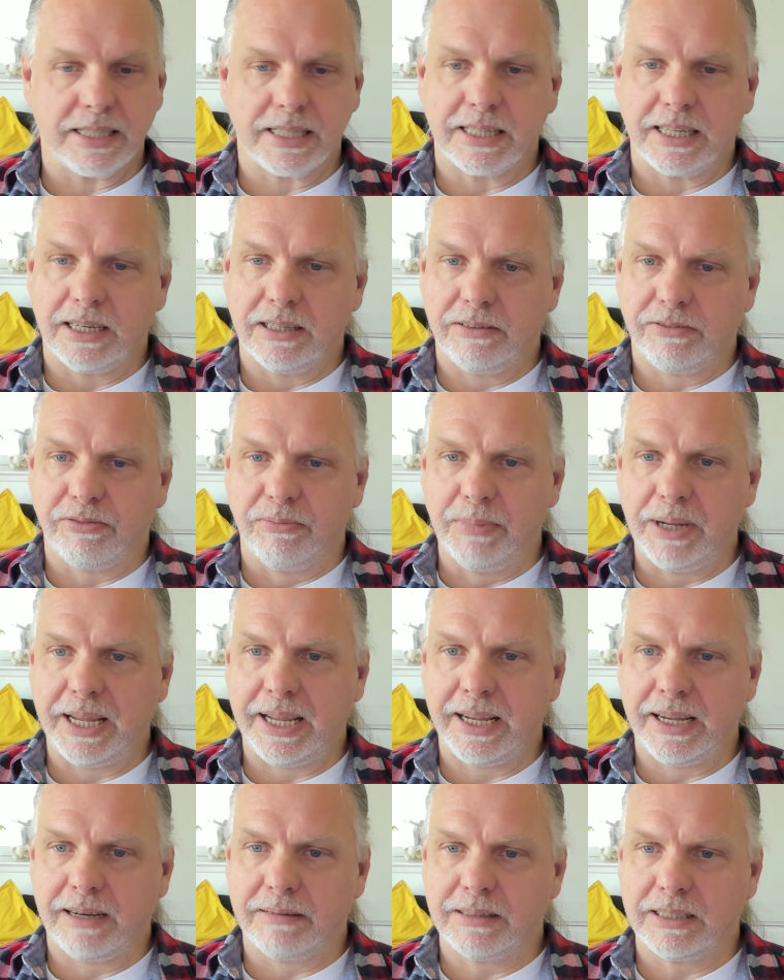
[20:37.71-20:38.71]
So for
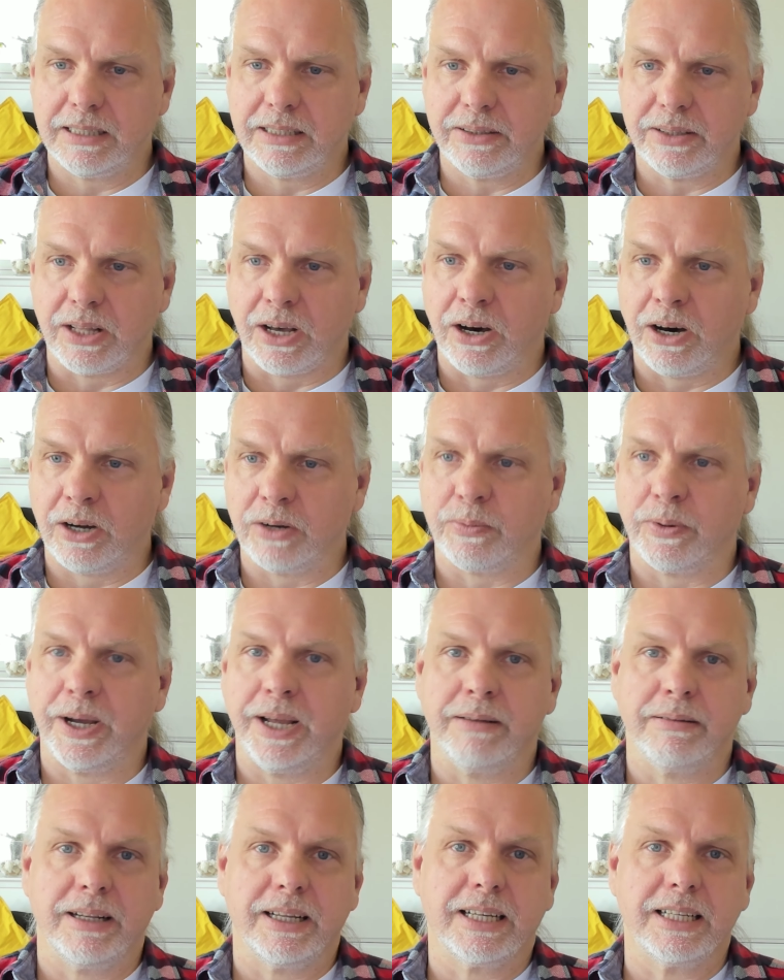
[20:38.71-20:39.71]
me, I'm going to do it the hard way.
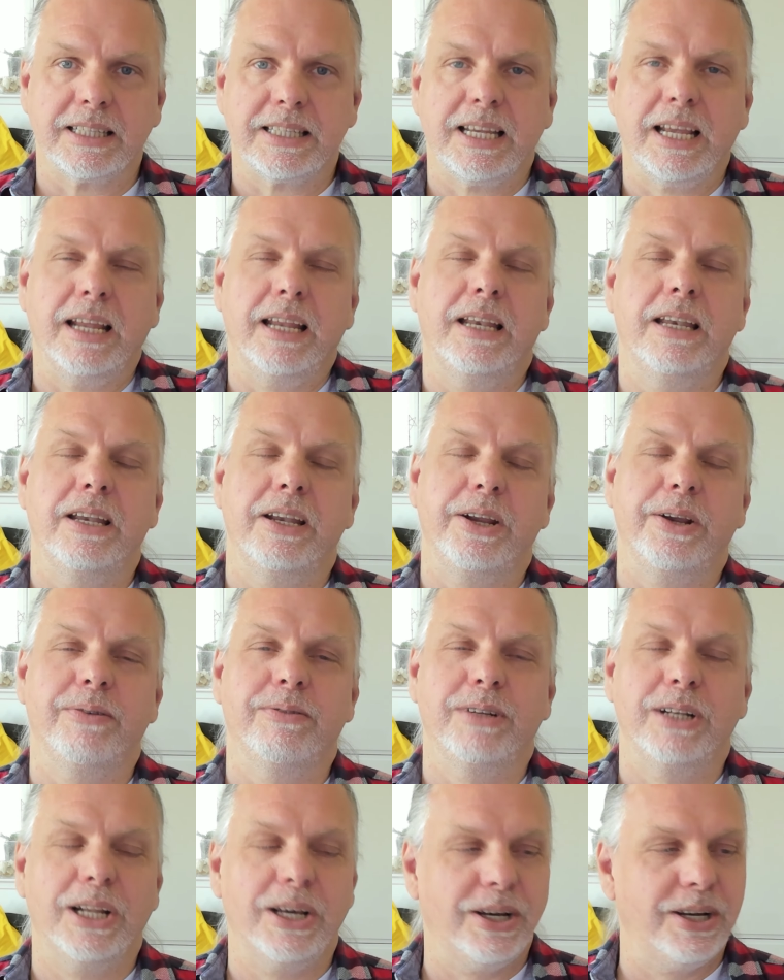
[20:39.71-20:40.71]
I'm going to continue
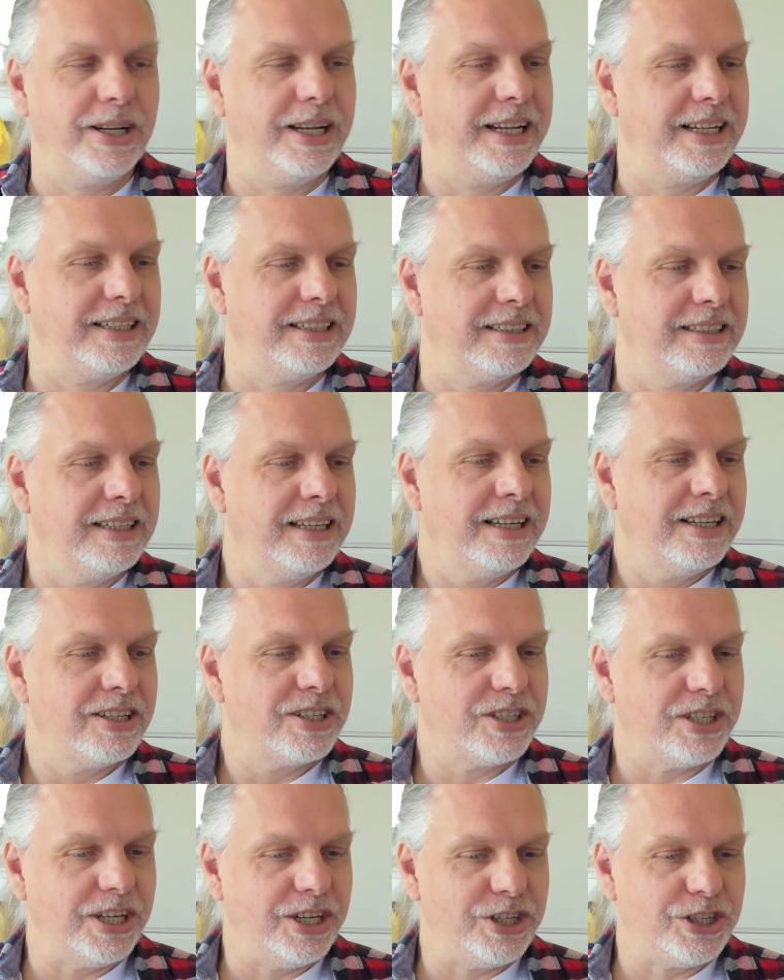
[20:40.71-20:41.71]
learning
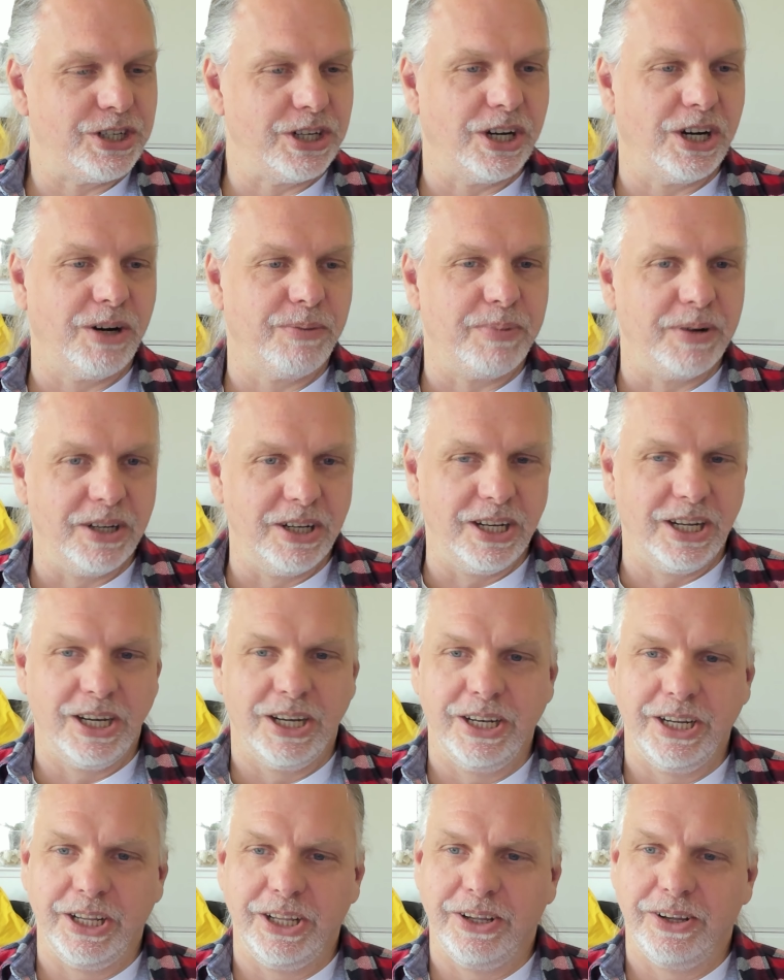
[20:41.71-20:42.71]
C# and
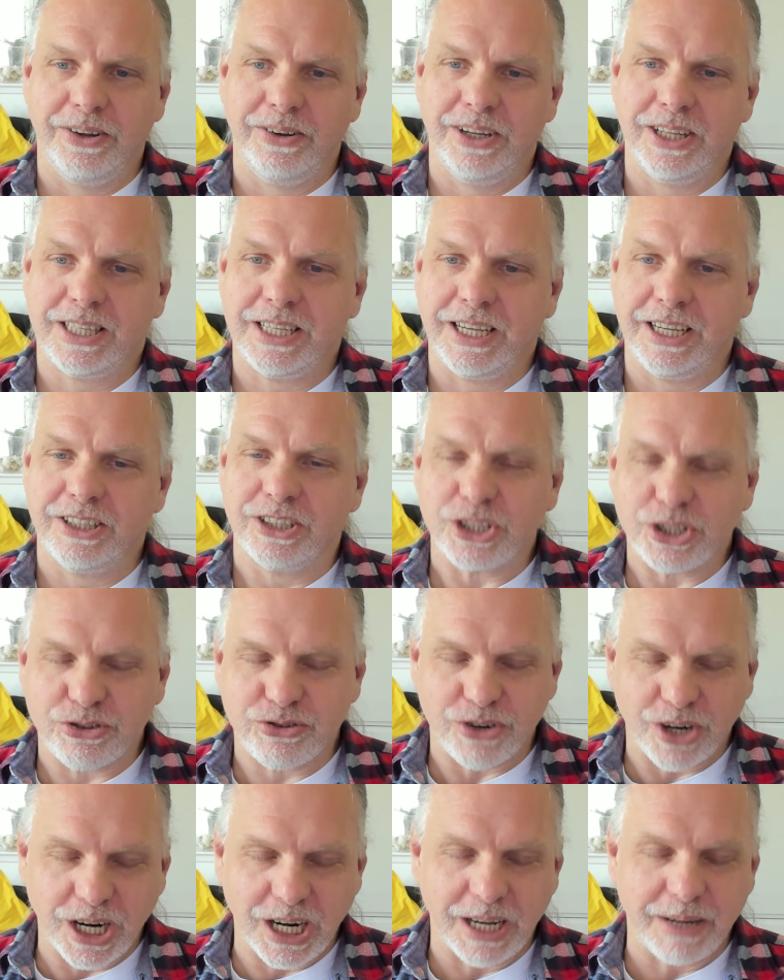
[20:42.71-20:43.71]
learning Unity and
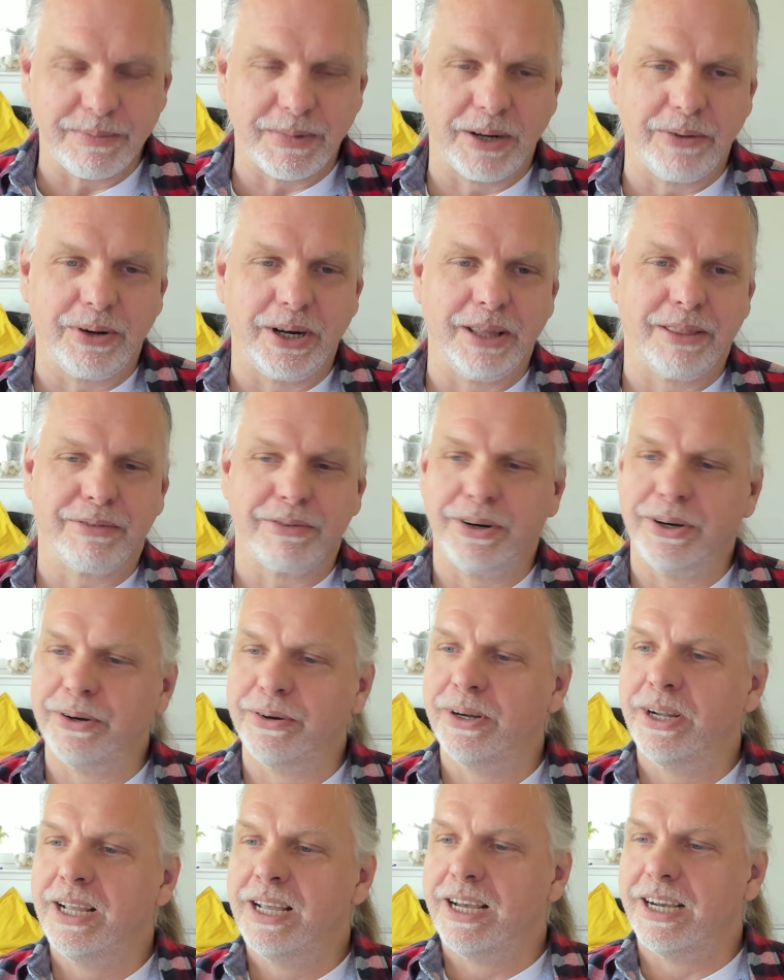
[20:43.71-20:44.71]
struggling my way
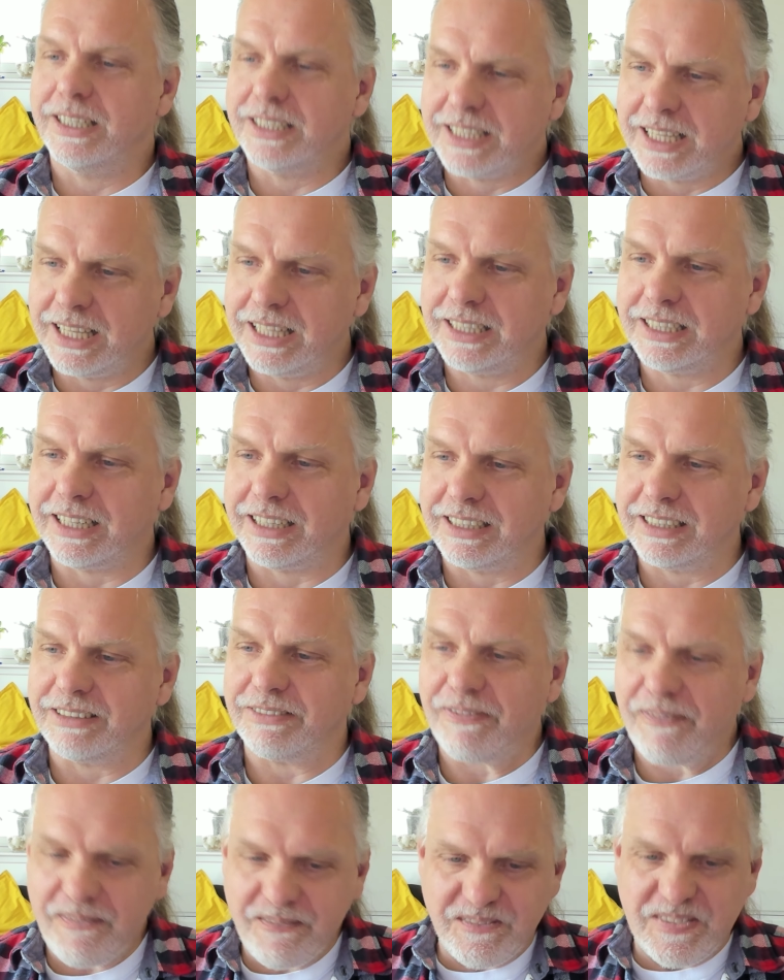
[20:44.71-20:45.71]
through until I
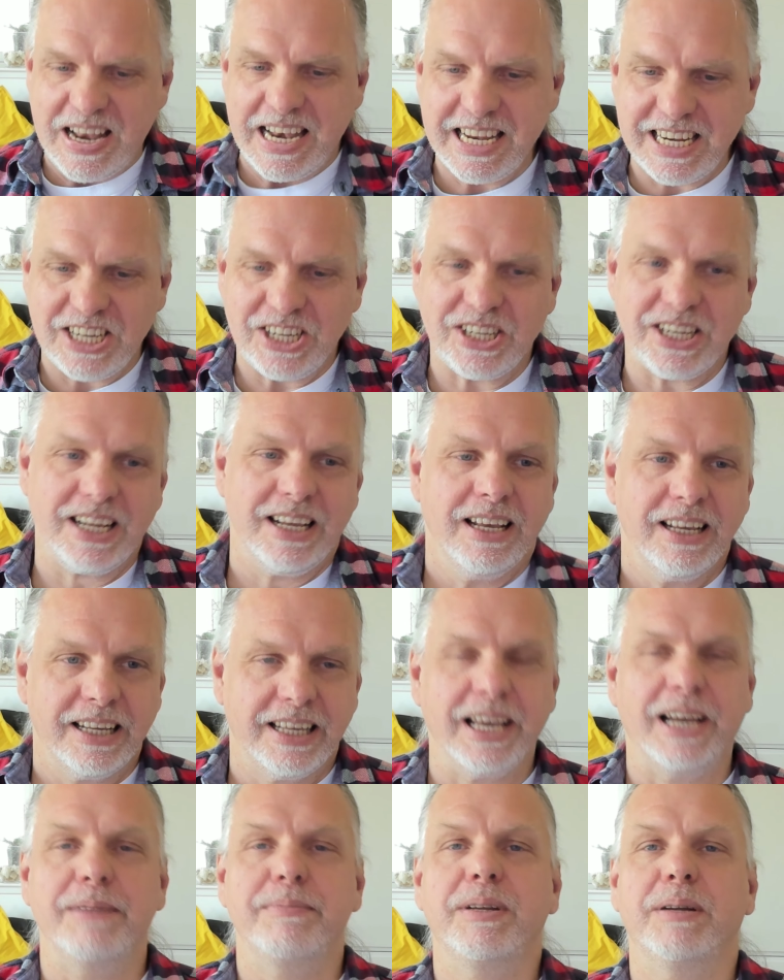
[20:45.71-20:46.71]
have finished
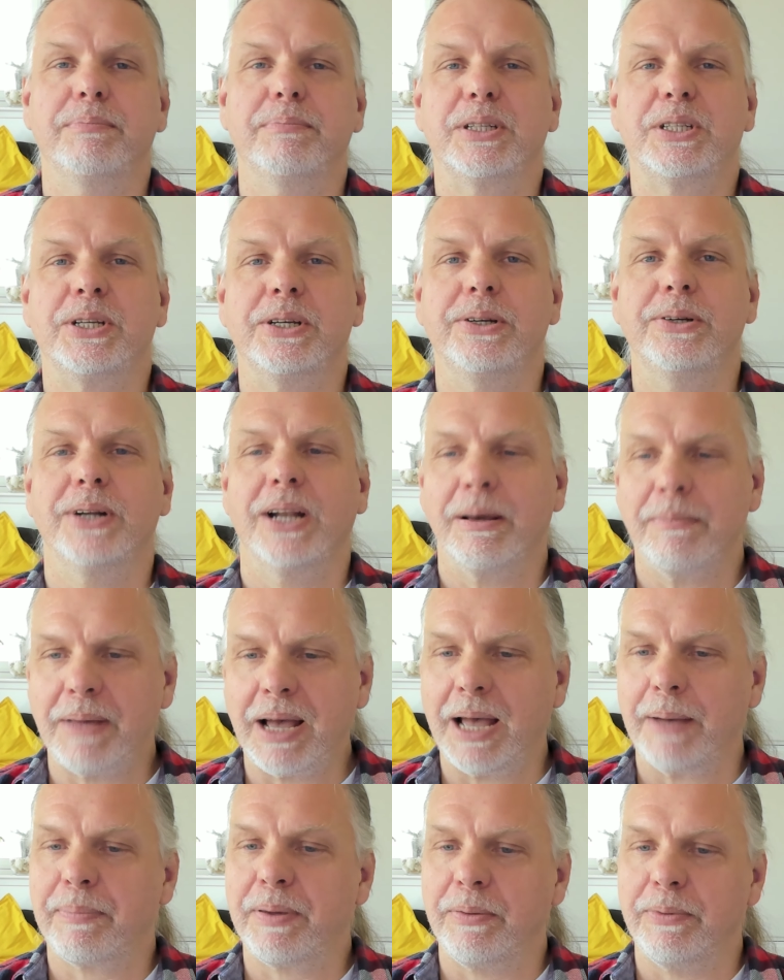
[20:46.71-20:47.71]
game number 2, and I'm
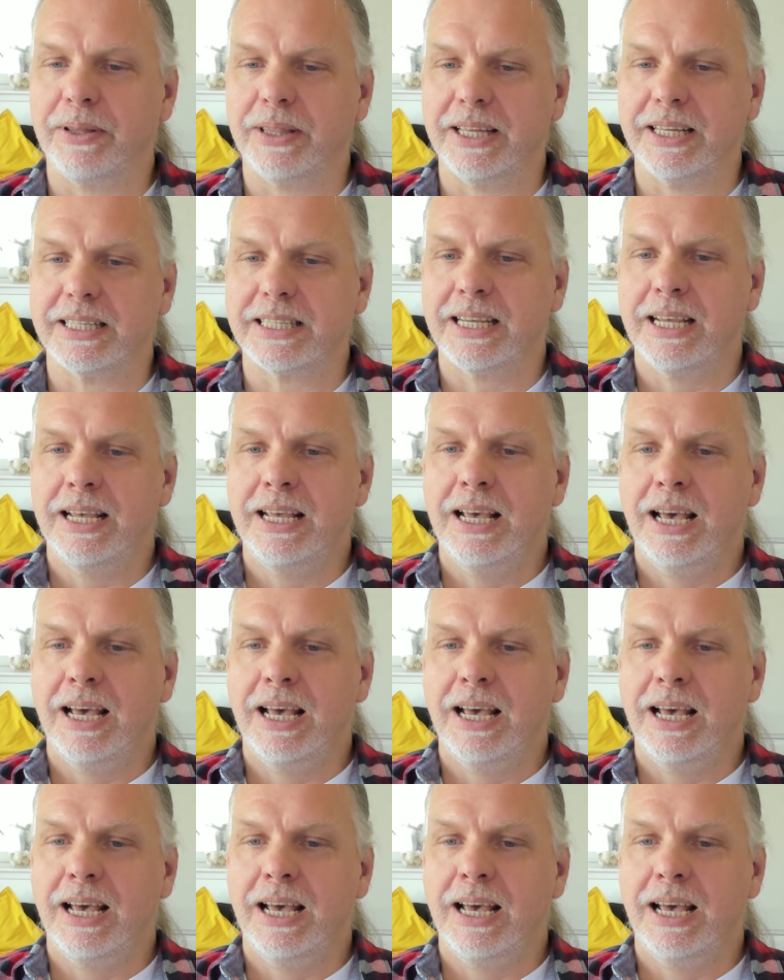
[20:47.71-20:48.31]
happy with it.